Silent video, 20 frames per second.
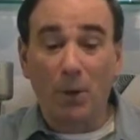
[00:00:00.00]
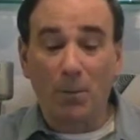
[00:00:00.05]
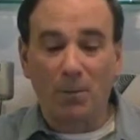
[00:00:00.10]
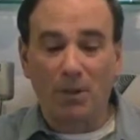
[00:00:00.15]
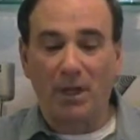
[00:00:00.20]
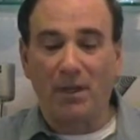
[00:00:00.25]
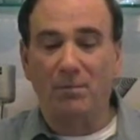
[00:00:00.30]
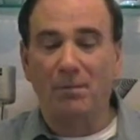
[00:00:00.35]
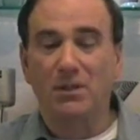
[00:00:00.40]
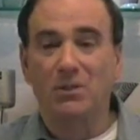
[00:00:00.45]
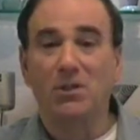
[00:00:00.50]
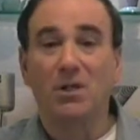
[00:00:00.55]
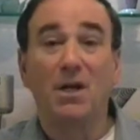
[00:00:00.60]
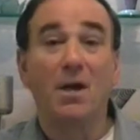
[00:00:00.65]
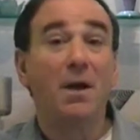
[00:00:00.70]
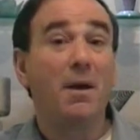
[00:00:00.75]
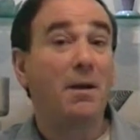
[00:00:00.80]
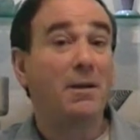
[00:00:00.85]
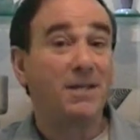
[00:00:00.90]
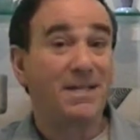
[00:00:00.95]
payments,
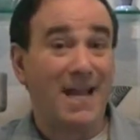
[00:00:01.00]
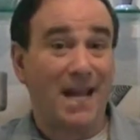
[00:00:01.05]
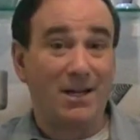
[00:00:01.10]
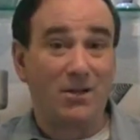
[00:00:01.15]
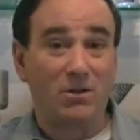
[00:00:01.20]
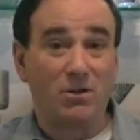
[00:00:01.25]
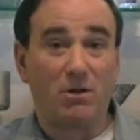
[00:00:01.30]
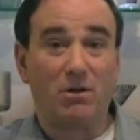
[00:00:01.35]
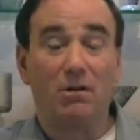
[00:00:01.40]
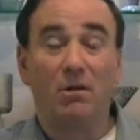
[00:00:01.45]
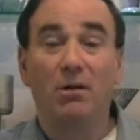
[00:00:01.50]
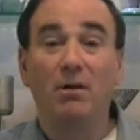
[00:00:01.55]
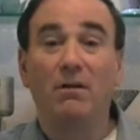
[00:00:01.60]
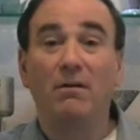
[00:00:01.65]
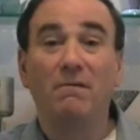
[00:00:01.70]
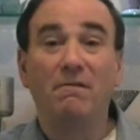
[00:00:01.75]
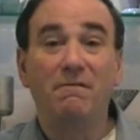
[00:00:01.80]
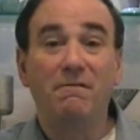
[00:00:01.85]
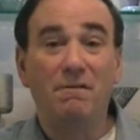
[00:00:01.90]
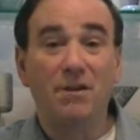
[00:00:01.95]
dental,
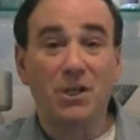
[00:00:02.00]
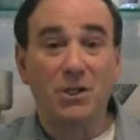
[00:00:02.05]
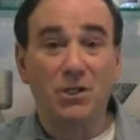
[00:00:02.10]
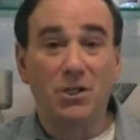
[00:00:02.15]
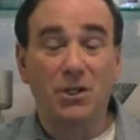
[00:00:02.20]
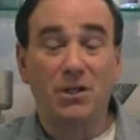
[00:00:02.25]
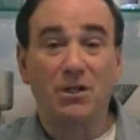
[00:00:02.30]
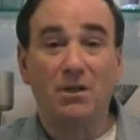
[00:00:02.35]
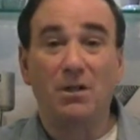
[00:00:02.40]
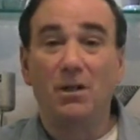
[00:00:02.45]
vision,